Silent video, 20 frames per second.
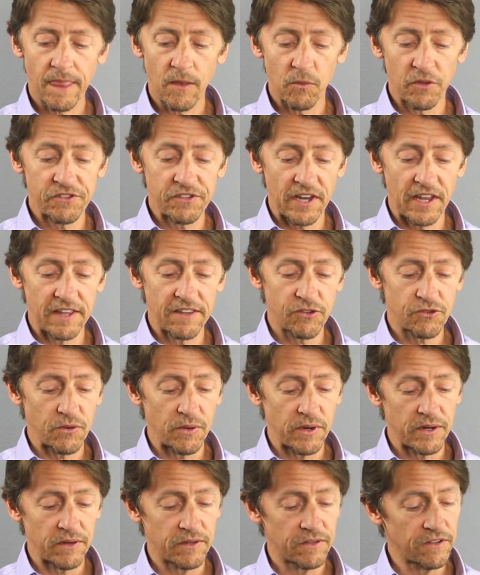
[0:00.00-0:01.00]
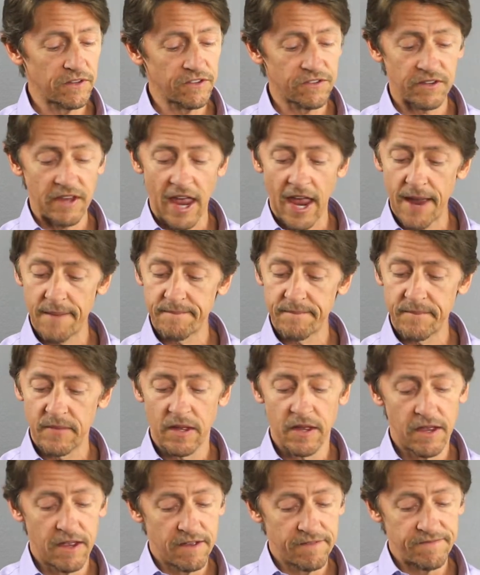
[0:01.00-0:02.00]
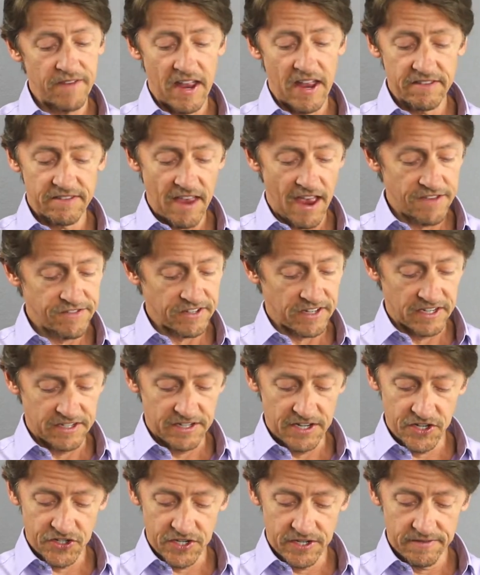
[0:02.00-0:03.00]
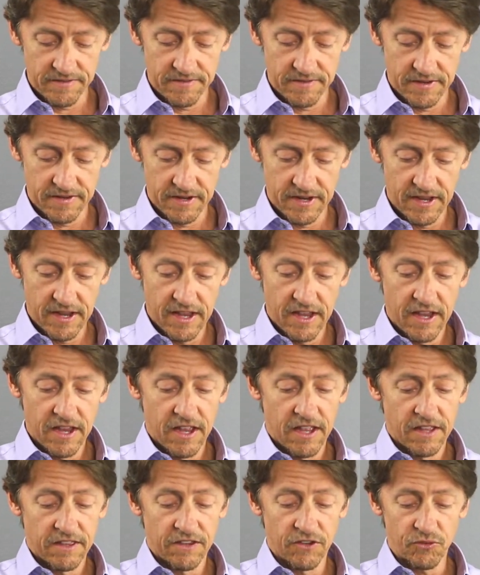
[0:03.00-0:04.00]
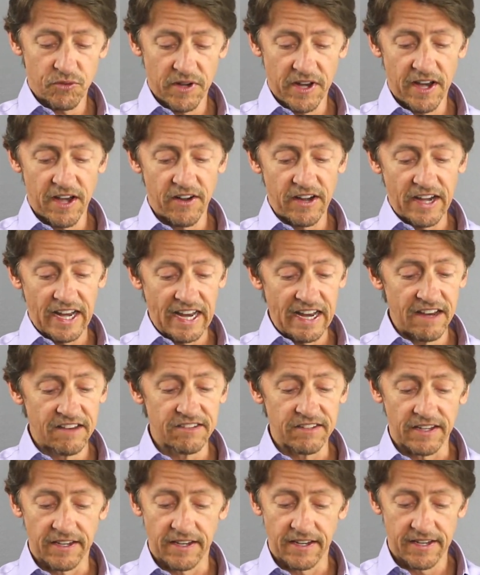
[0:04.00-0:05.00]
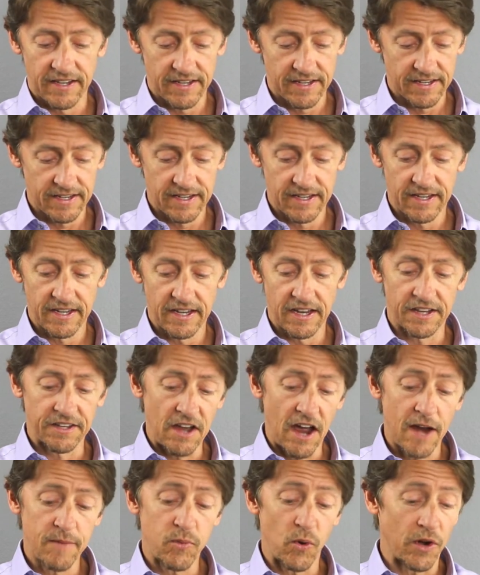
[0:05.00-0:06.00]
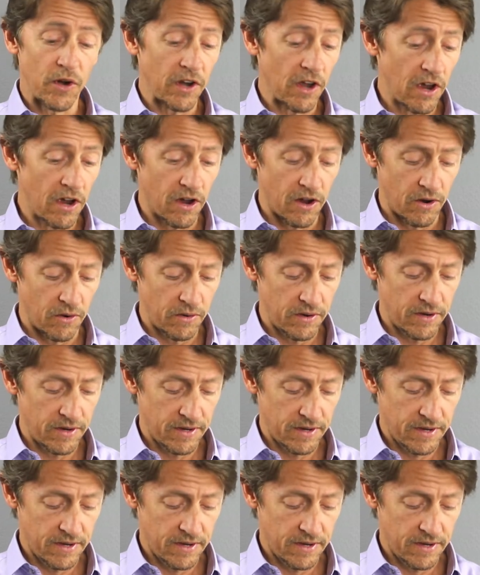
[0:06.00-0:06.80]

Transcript: Once again, this game, fantastic condition. This one here, easily a 9.0,